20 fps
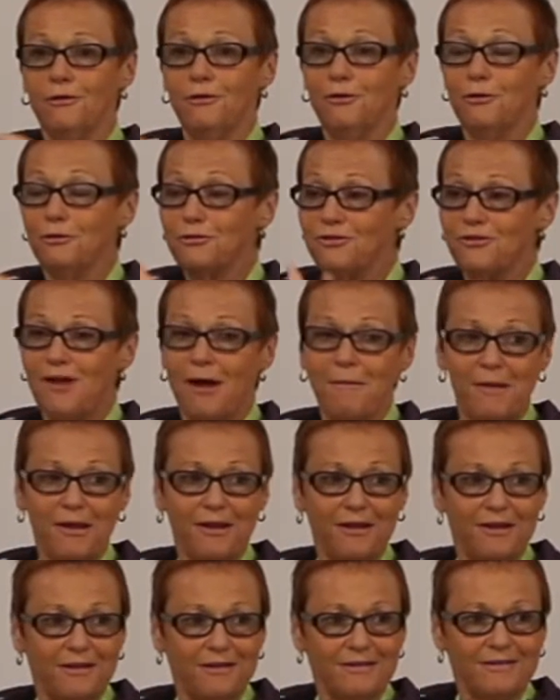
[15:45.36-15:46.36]
Your
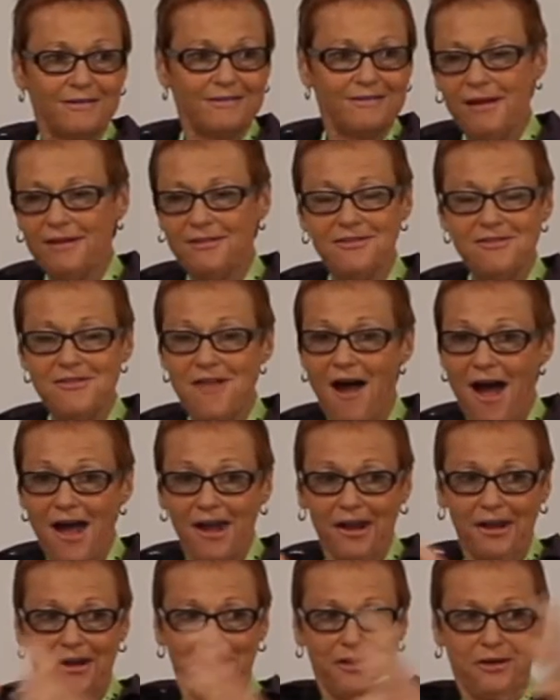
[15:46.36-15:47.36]
stomach, it's
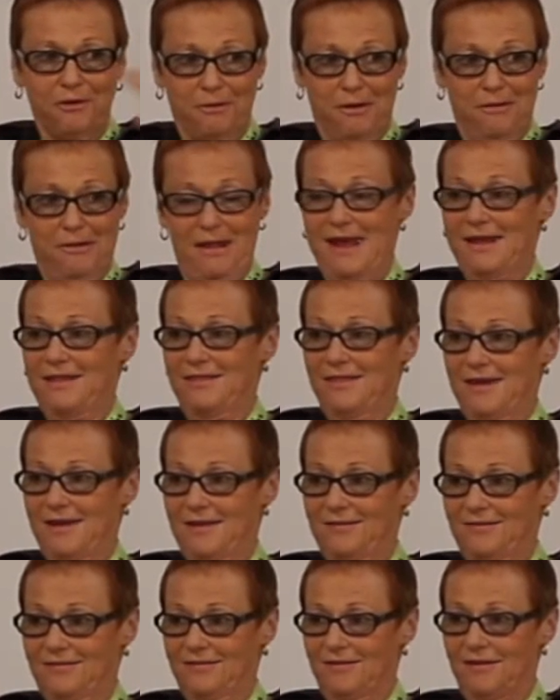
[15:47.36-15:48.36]
not going to grow like
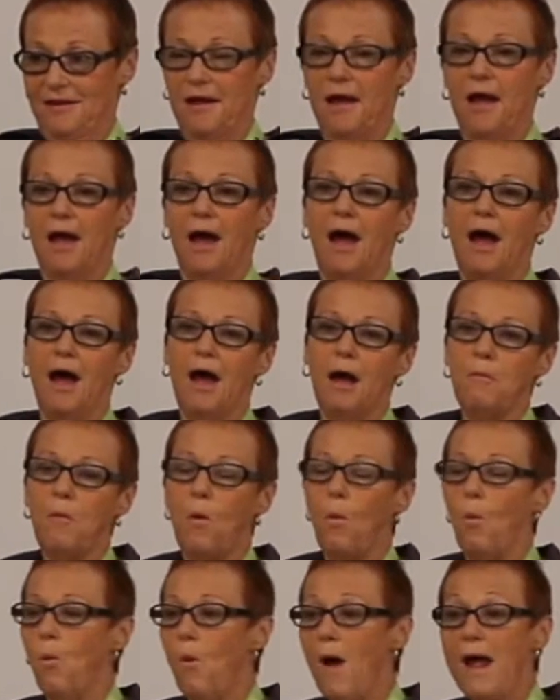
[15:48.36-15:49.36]
this. No.
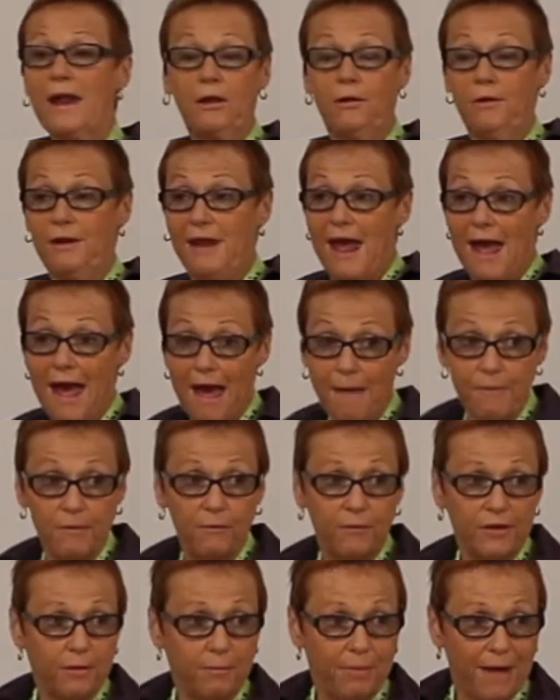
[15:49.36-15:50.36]
What could
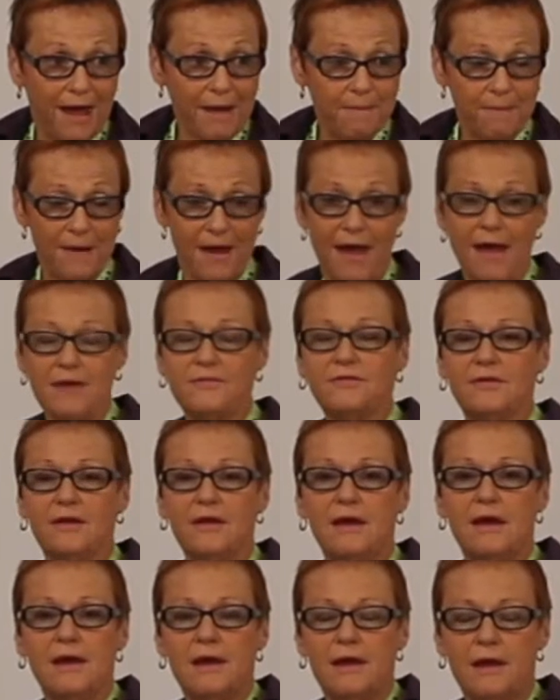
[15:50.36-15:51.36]
happen with a bypass
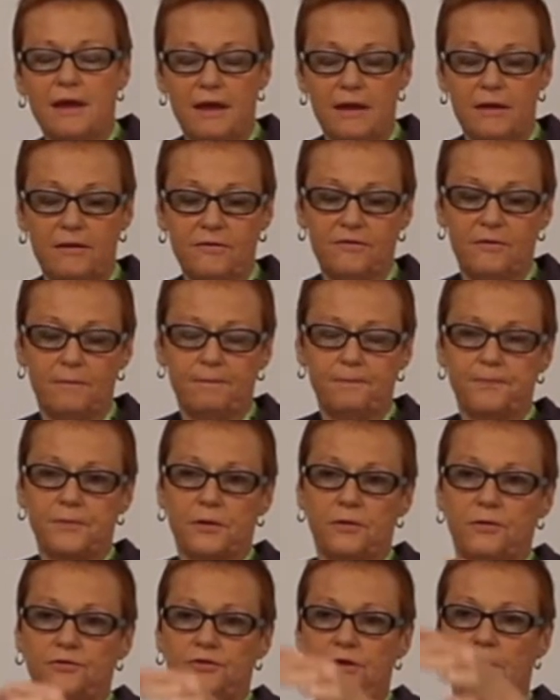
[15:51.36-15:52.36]
is,
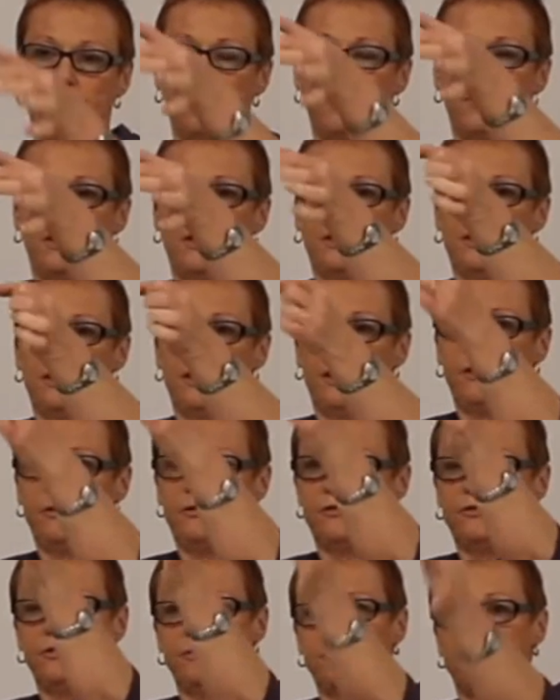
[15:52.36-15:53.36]
so
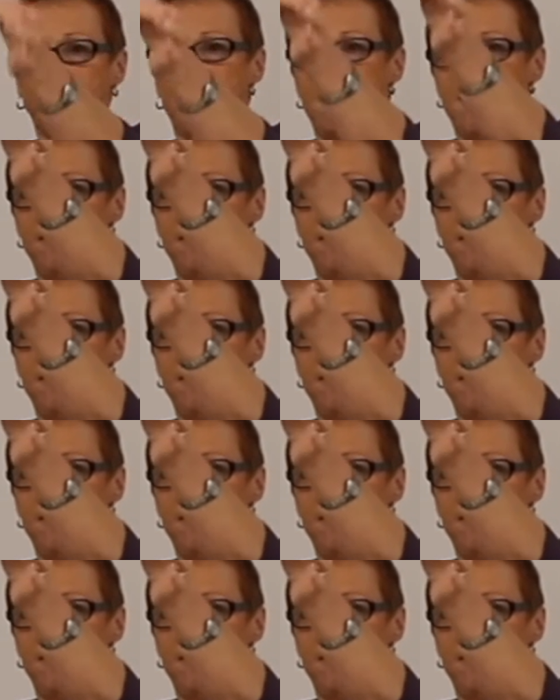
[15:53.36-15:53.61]
here's your